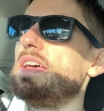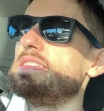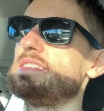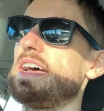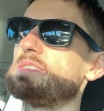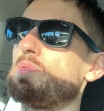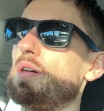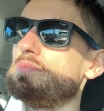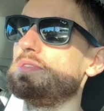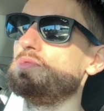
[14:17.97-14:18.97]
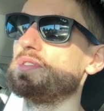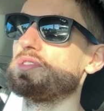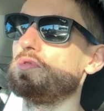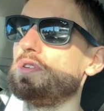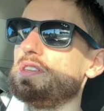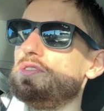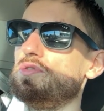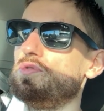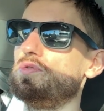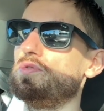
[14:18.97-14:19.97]
as that's probably what's going
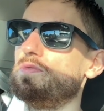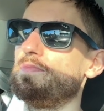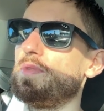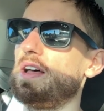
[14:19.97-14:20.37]
to